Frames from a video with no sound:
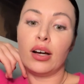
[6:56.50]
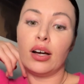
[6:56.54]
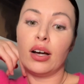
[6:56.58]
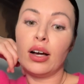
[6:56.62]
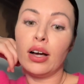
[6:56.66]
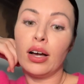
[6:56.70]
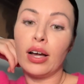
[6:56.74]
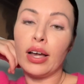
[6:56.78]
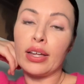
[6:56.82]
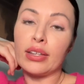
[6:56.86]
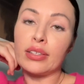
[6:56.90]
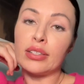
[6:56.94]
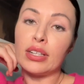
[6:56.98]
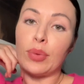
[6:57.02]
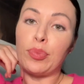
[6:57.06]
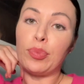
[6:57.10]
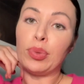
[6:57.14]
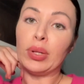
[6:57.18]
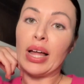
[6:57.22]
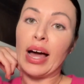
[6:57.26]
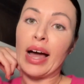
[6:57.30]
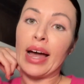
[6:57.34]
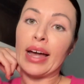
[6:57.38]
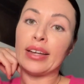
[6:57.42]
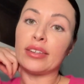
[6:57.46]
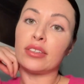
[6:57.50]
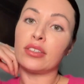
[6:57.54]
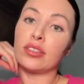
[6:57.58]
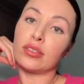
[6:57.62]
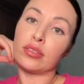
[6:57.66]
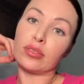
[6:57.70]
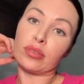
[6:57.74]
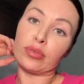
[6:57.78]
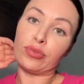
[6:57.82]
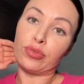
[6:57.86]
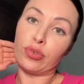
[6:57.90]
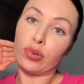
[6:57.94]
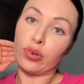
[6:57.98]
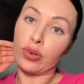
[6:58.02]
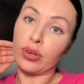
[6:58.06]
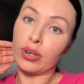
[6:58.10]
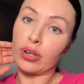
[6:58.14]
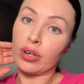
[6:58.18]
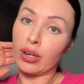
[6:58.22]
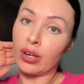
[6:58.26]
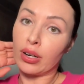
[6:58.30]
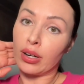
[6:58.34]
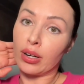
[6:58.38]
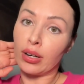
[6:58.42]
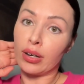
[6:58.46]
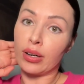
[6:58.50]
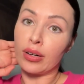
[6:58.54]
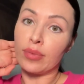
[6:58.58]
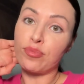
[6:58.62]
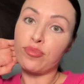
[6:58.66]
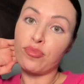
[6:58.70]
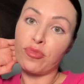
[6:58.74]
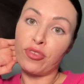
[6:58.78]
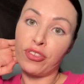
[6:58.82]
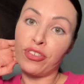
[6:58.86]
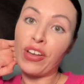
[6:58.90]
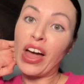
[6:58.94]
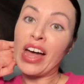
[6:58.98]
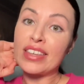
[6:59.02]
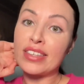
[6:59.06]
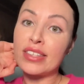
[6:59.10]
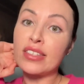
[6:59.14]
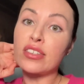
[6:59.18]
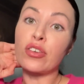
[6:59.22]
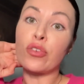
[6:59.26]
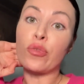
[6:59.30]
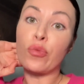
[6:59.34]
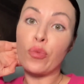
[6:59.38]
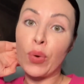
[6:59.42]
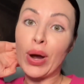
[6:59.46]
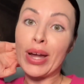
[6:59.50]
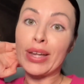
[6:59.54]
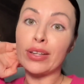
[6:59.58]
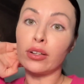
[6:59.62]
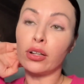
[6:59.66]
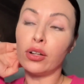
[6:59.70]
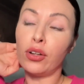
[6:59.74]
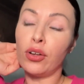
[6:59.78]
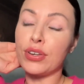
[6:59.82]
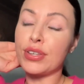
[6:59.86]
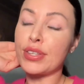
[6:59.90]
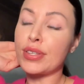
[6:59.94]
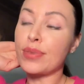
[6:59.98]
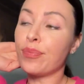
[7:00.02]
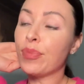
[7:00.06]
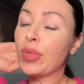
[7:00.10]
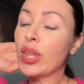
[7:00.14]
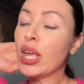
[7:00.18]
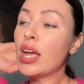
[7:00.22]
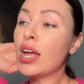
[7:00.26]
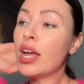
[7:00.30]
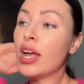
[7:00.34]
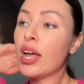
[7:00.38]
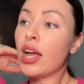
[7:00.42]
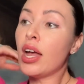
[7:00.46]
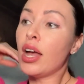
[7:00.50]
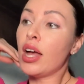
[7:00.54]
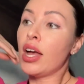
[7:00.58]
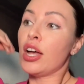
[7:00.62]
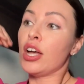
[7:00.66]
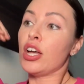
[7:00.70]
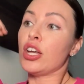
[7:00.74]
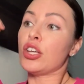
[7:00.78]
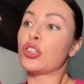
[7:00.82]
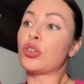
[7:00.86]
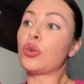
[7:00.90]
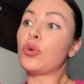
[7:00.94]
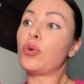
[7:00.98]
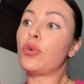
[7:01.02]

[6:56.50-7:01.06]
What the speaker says: and apply it for faster weight loss. So